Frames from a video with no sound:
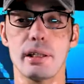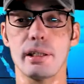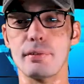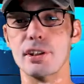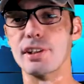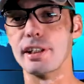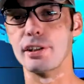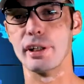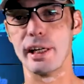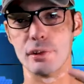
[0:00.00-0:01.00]
in every city,
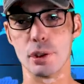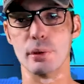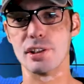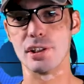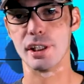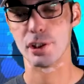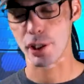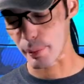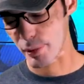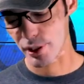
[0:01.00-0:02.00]
you have two exchange
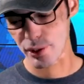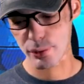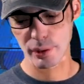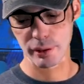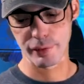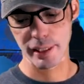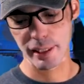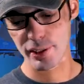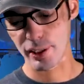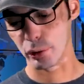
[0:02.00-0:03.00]
options. One of
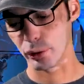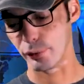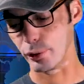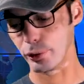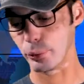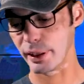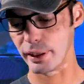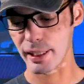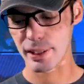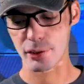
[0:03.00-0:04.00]
them is a cooler for
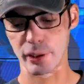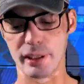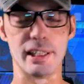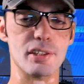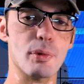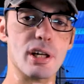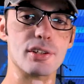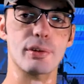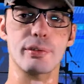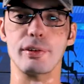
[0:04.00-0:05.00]
20 ice or an ice
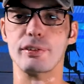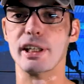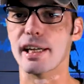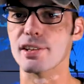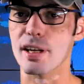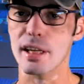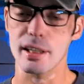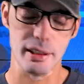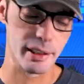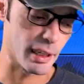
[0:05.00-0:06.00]
box for 50 ice.
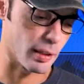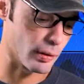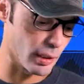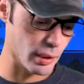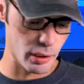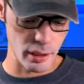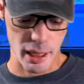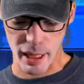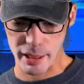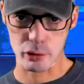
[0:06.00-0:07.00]
Now,
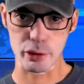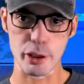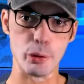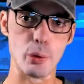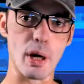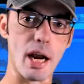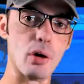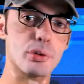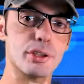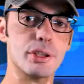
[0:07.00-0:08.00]
I don't know
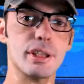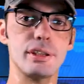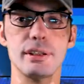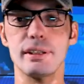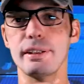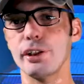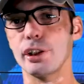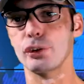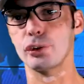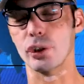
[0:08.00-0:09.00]
how good they
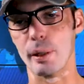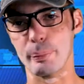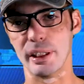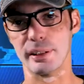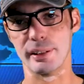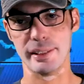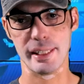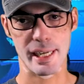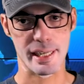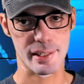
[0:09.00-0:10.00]
are dropping
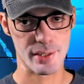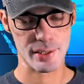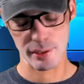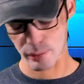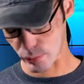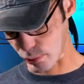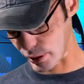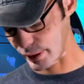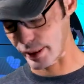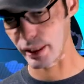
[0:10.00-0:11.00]
the ice.
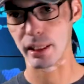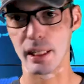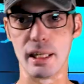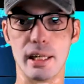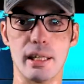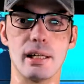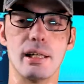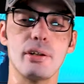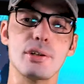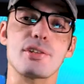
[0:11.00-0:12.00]
One thing I,
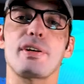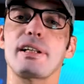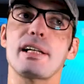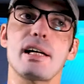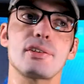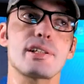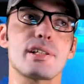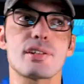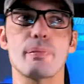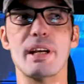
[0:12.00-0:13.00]
I always find out
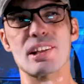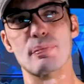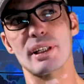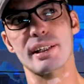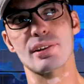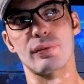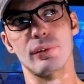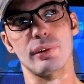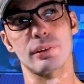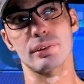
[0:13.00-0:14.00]
is the best place
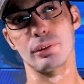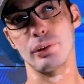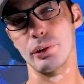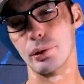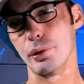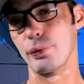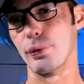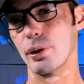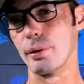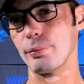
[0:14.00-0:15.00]
for you to
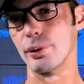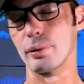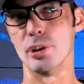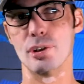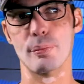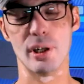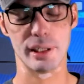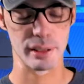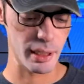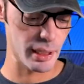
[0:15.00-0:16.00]
farm, for the most
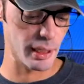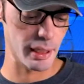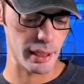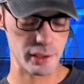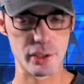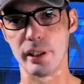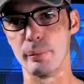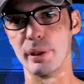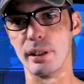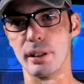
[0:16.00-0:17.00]
part, it's going
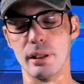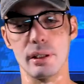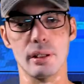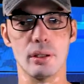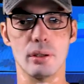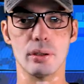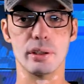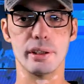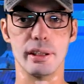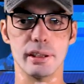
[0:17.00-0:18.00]
to be
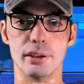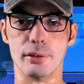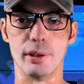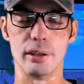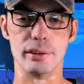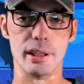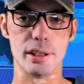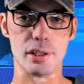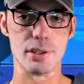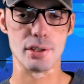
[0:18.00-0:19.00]
on the underground
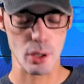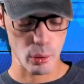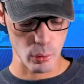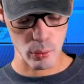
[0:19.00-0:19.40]
dungeons